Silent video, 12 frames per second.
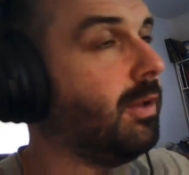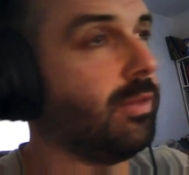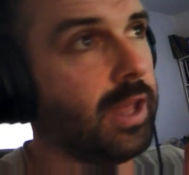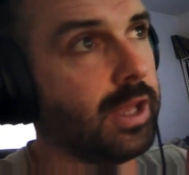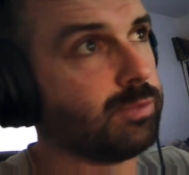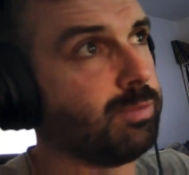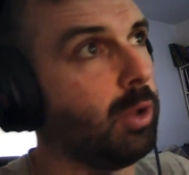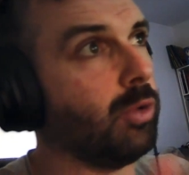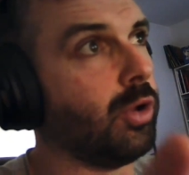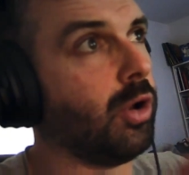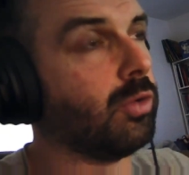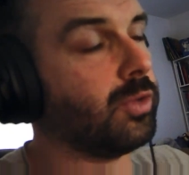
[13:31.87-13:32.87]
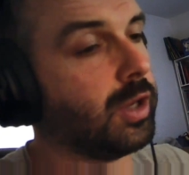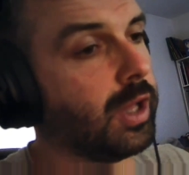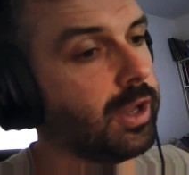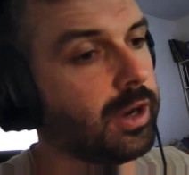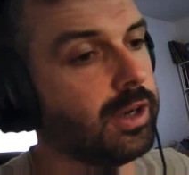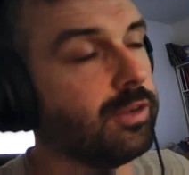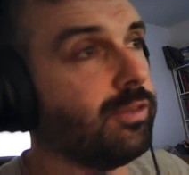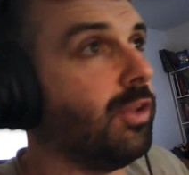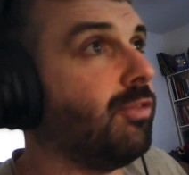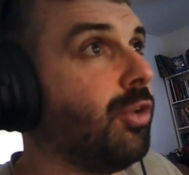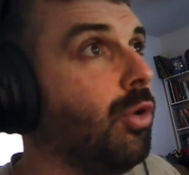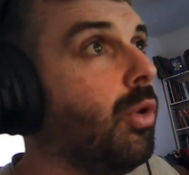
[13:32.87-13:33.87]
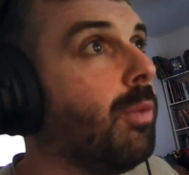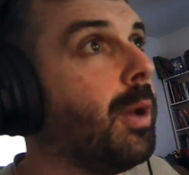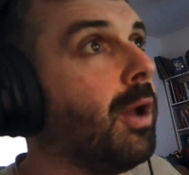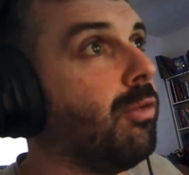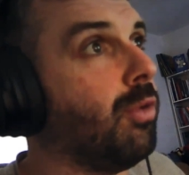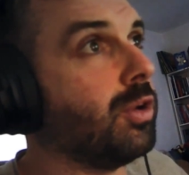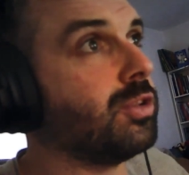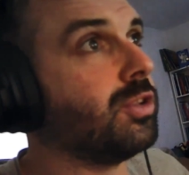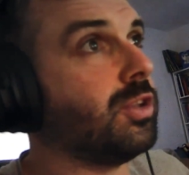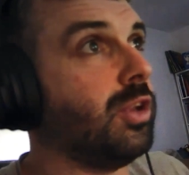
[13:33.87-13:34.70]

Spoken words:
Let's build it all together. And if you know a bit of Rust,